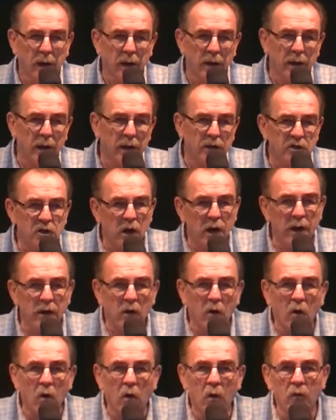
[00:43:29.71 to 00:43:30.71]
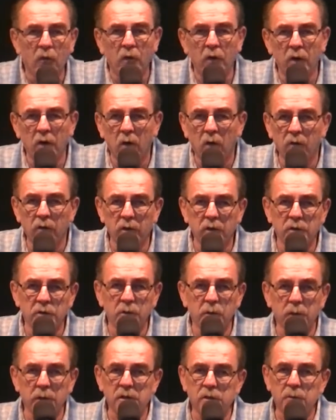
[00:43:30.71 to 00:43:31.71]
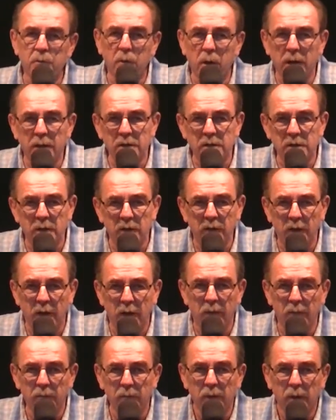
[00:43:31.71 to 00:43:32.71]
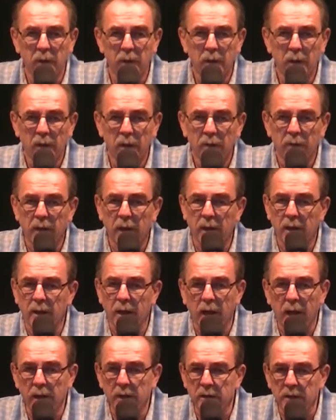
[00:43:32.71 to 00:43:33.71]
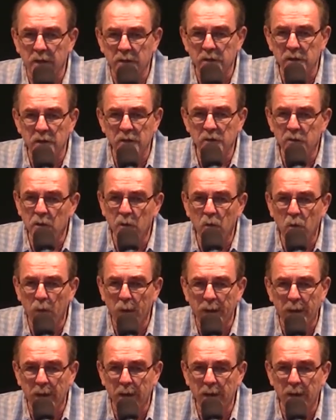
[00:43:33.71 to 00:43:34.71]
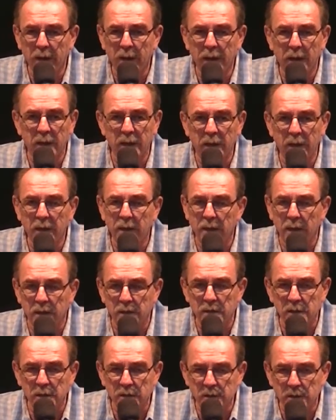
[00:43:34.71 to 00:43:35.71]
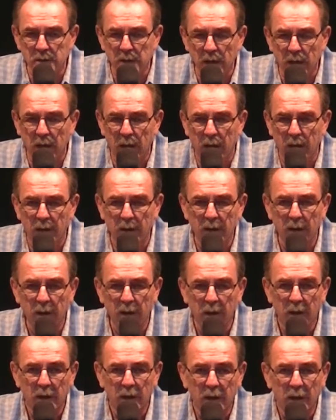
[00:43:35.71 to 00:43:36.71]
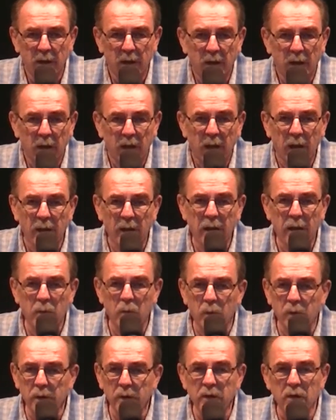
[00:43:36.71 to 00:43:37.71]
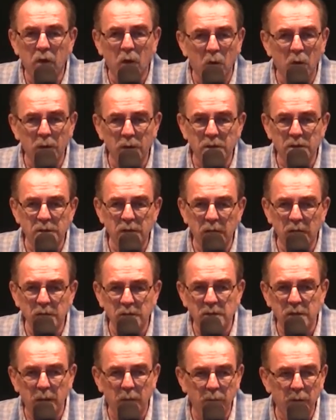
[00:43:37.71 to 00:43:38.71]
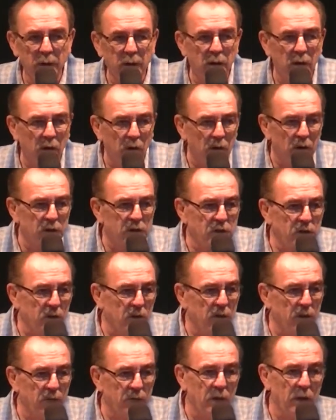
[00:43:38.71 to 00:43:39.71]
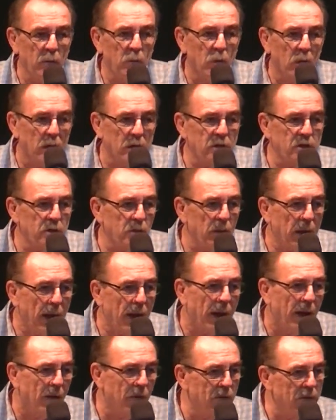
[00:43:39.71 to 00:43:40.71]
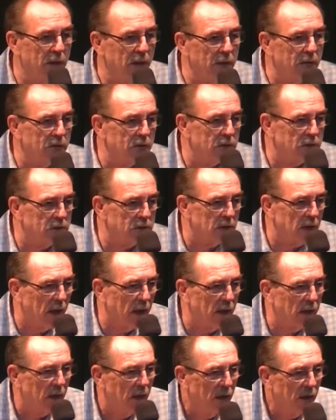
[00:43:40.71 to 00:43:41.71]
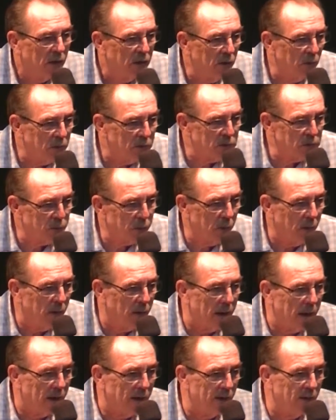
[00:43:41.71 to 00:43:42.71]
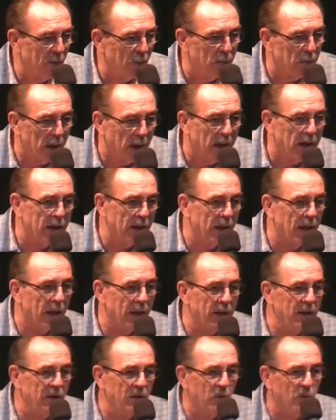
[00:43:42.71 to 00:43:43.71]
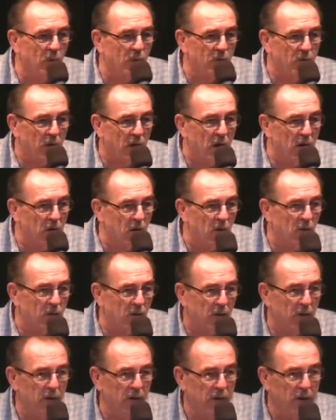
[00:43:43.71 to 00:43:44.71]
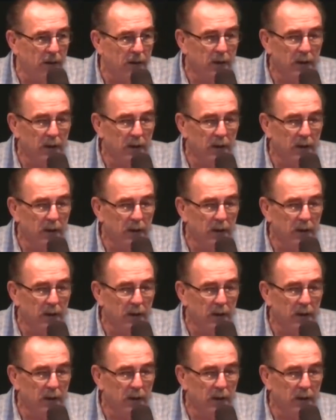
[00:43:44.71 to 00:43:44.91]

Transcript: And I tried over and over to express to them that God doesn't do wickedly and He doesn't sin. And he wouldn't go and send somebody to hurt you. If he wants you out, he'll just take your spirit out of your body and you will fall over.